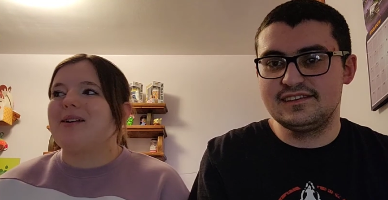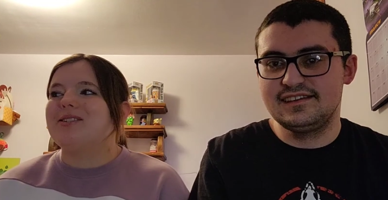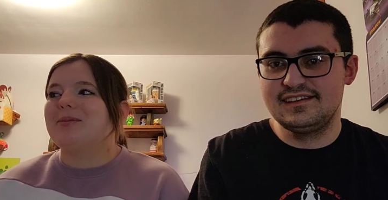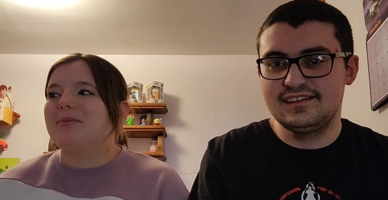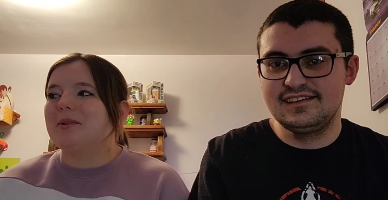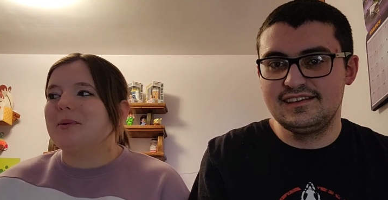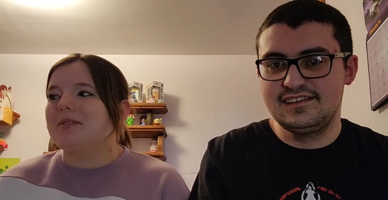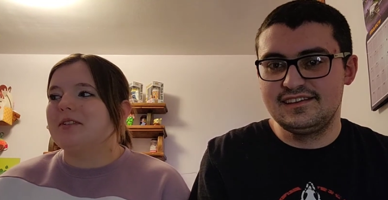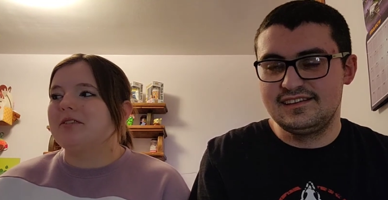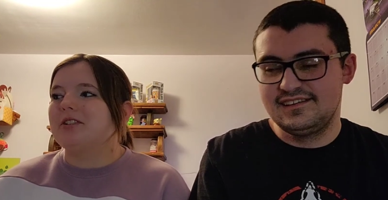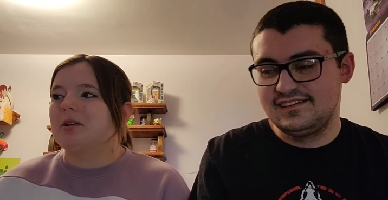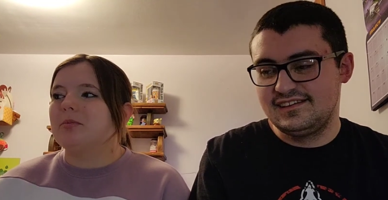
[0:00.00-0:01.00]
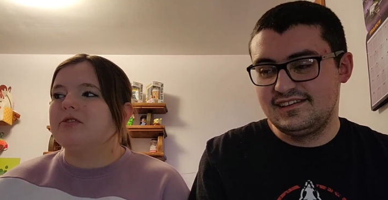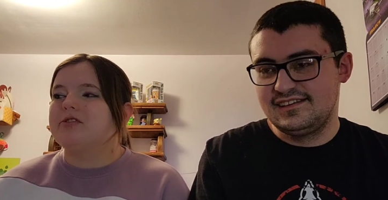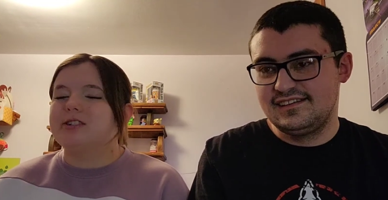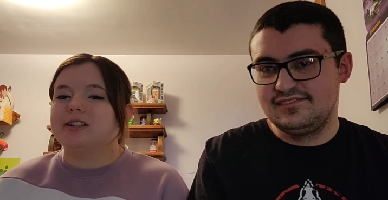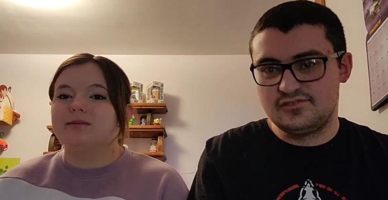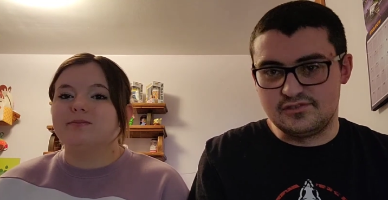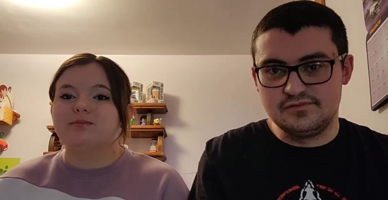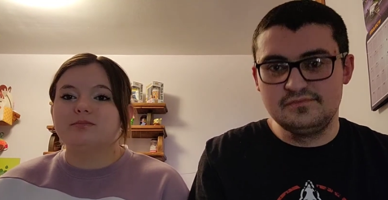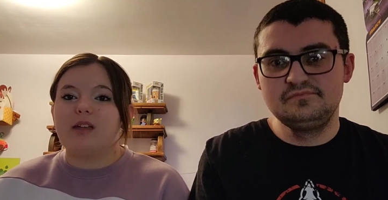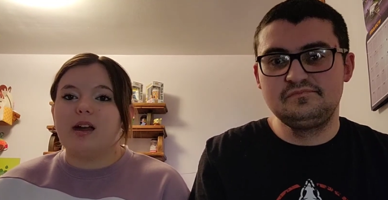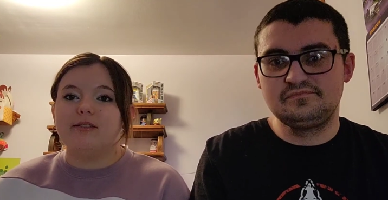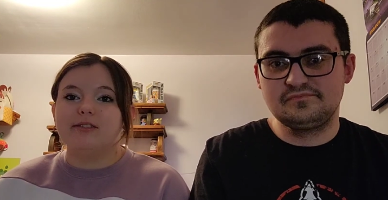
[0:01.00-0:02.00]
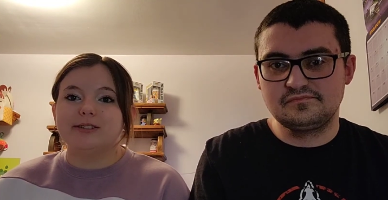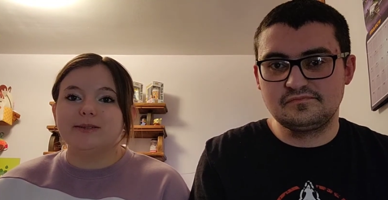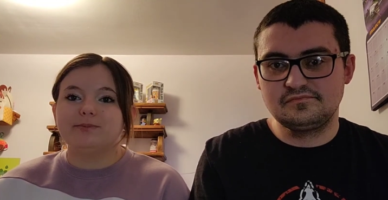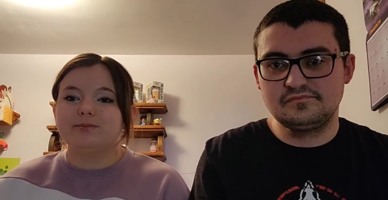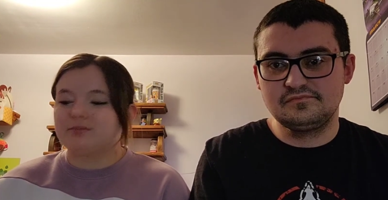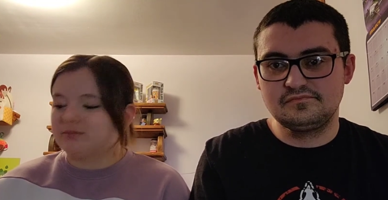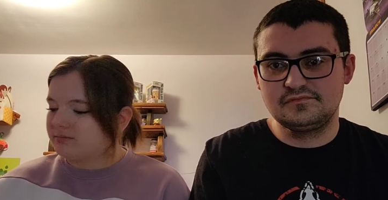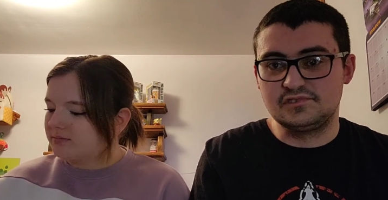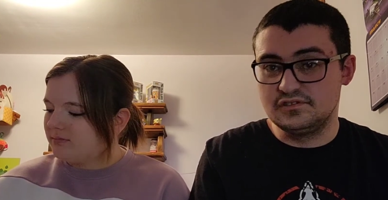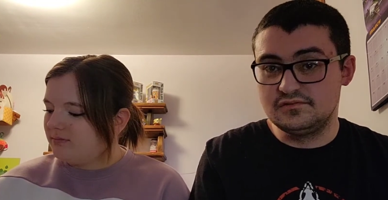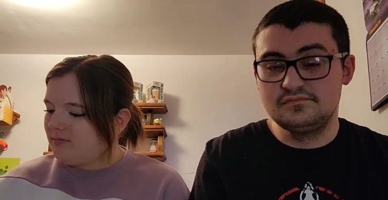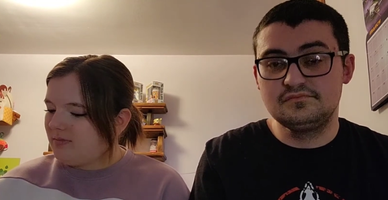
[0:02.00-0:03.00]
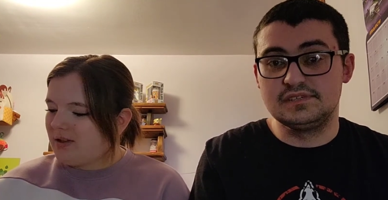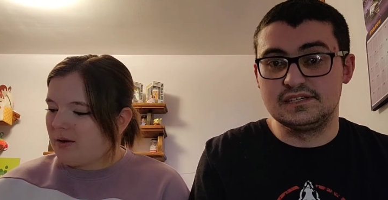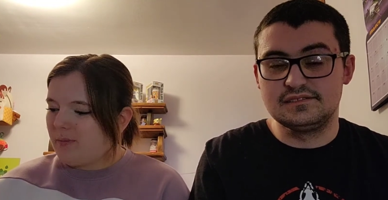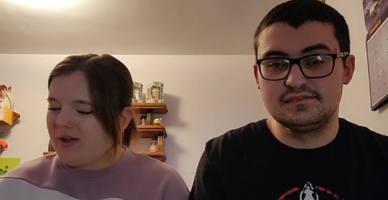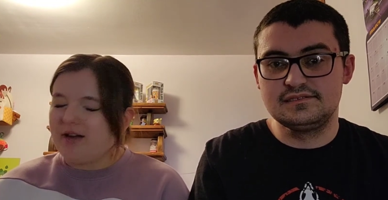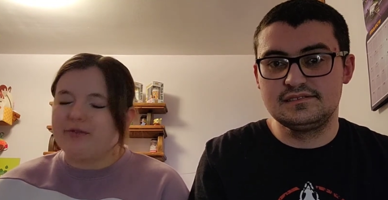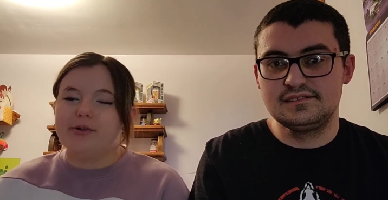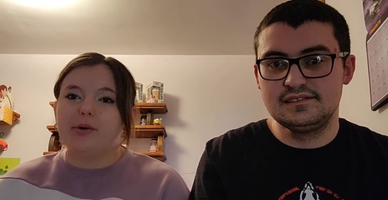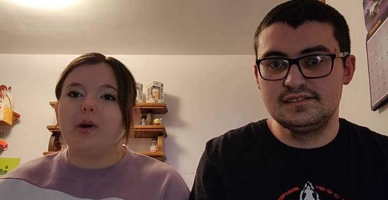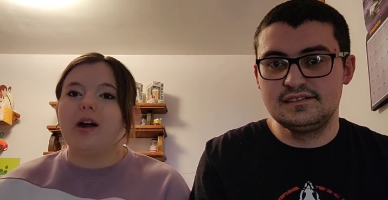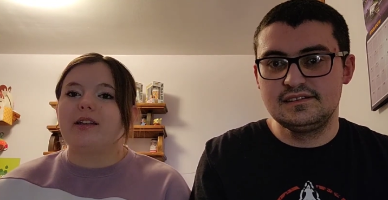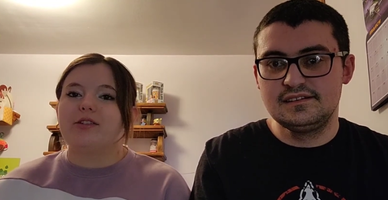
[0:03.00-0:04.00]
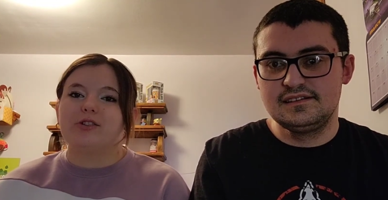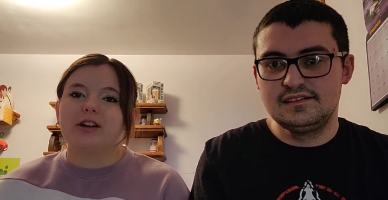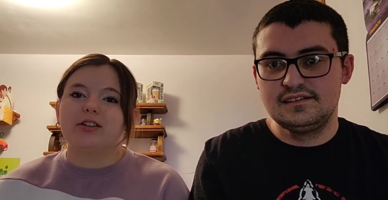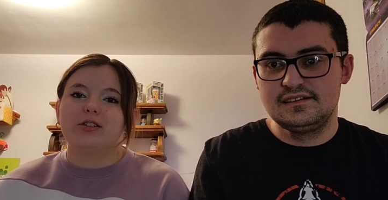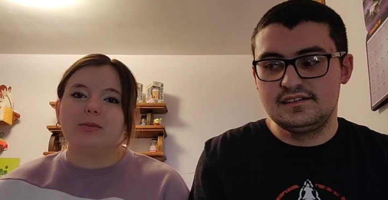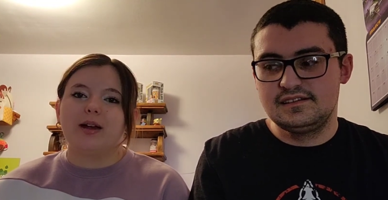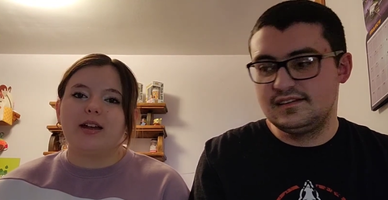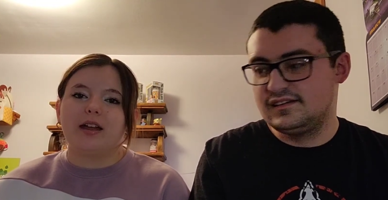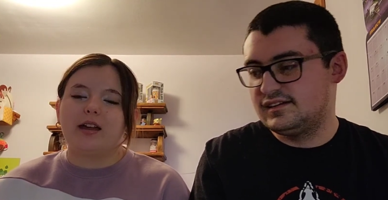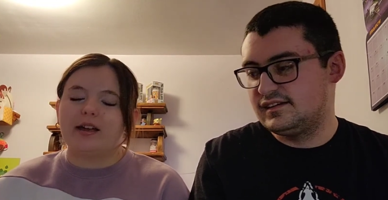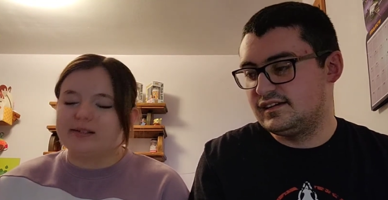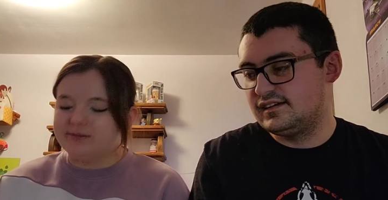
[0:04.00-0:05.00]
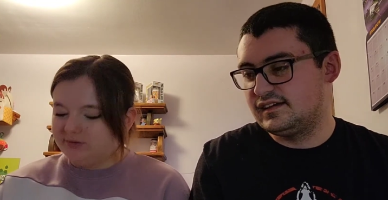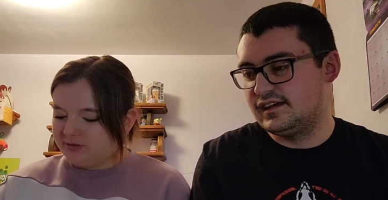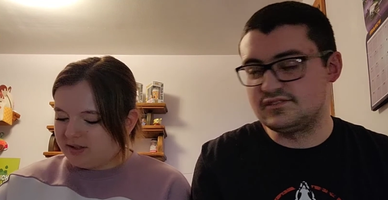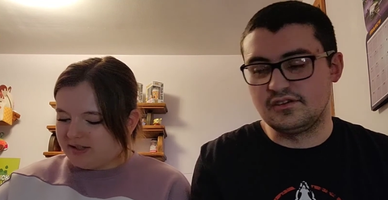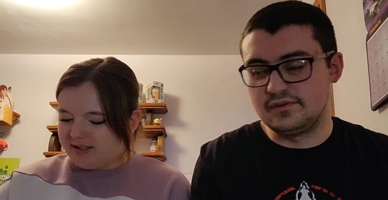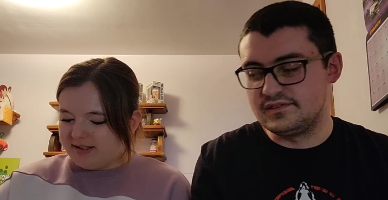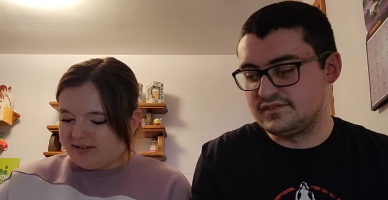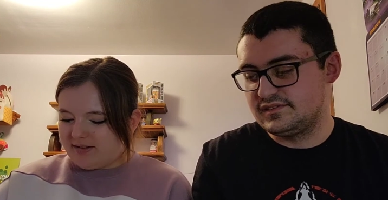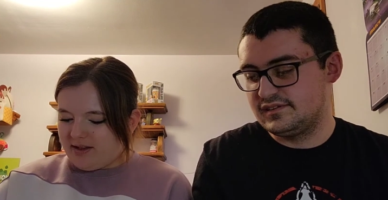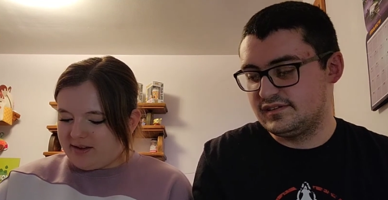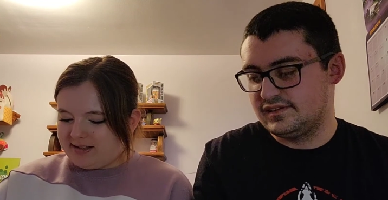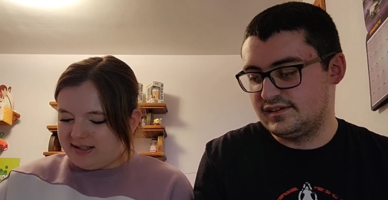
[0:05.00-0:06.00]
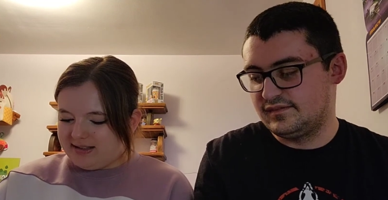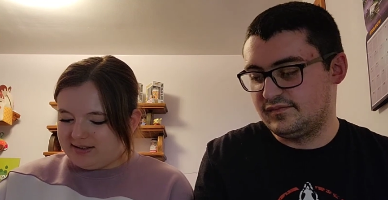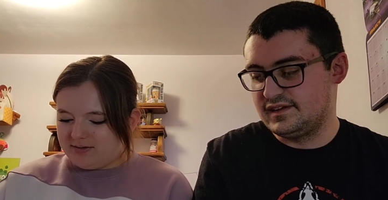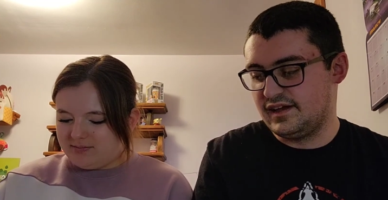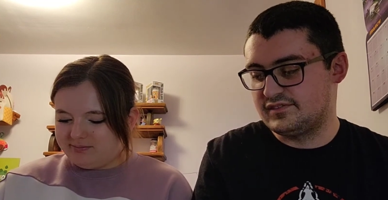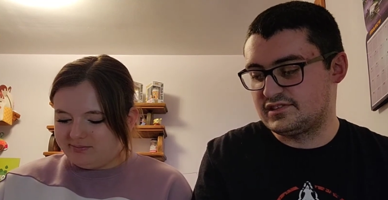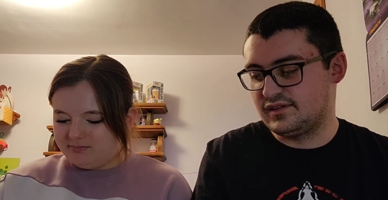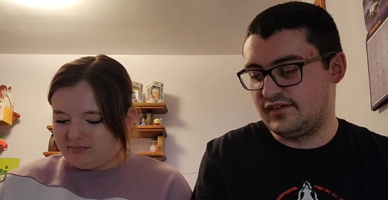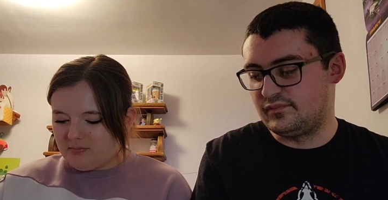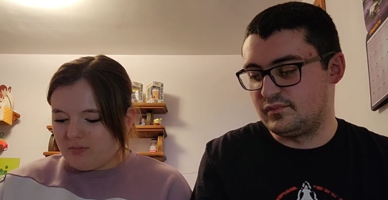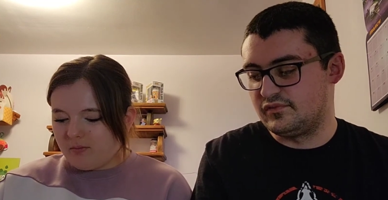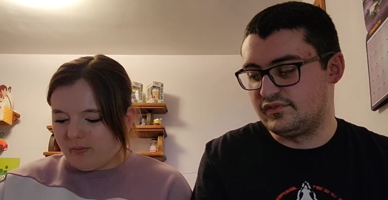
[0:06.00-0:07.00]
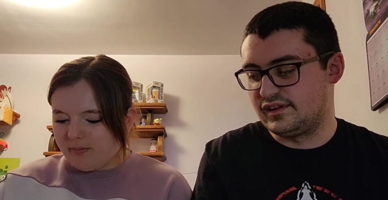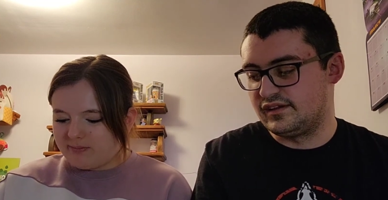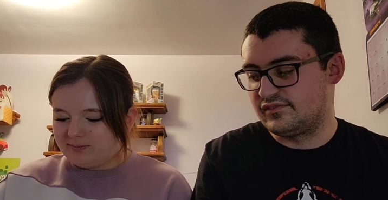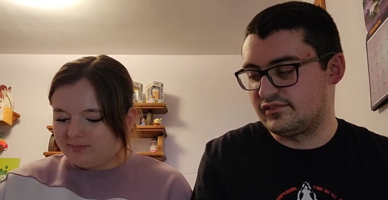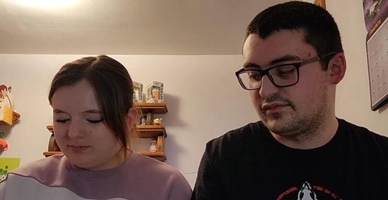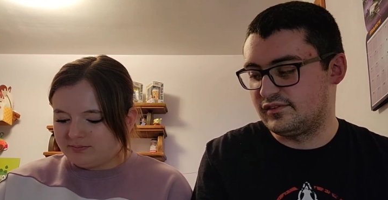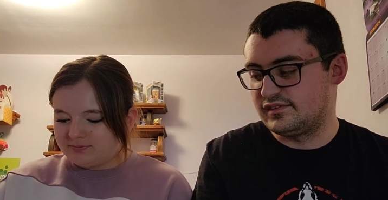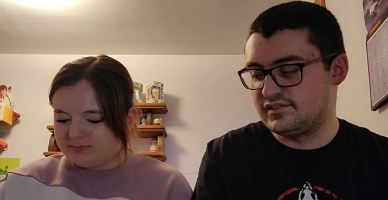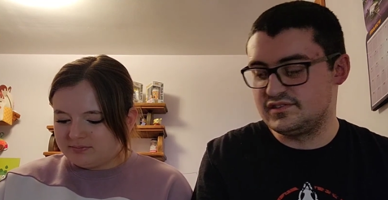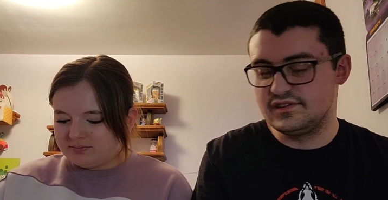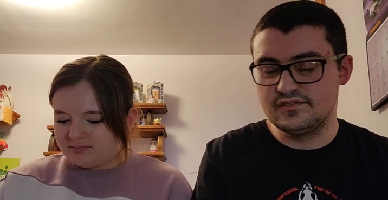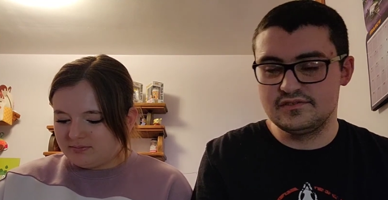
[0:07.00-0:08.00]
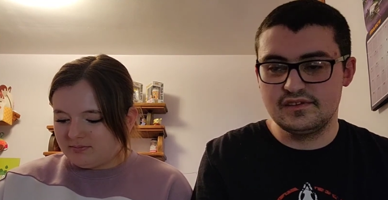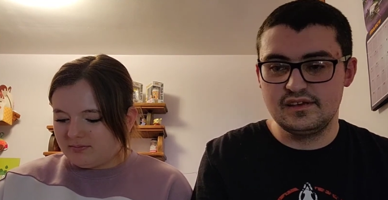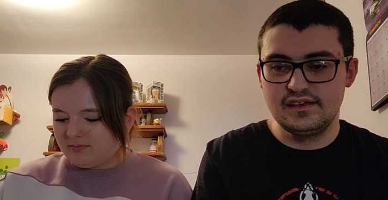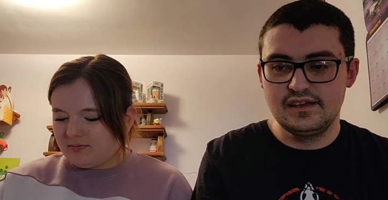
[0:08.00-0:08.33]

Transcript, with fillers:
Speaker 1: we have something that we've never done before. True. Ever.
Speaker 2: True. Yeah. And
Speaker 1: we have little guy in dry goods bag again.
Speaker 2: As always. We have still haven't moved it after all these years.